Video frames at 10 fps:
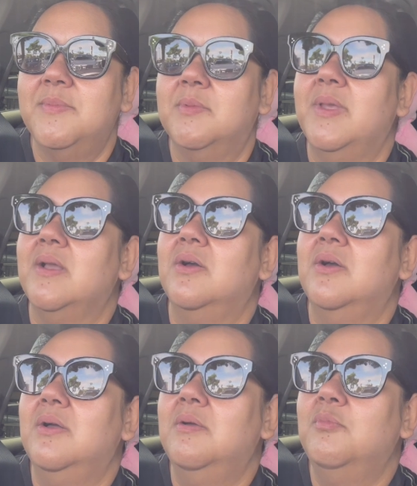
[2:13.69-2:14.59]
i'm like
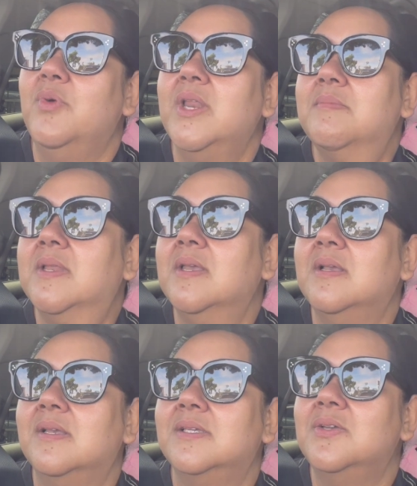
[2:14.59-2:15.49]
um wait a minute
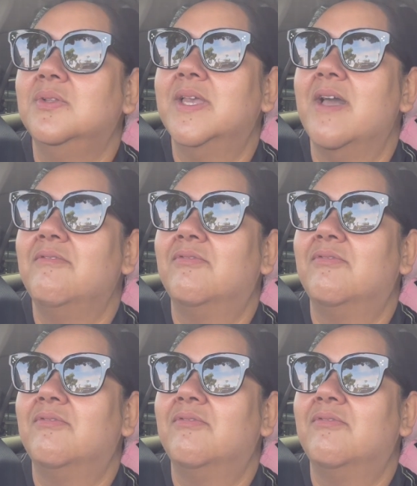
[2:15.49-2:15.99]
because you only have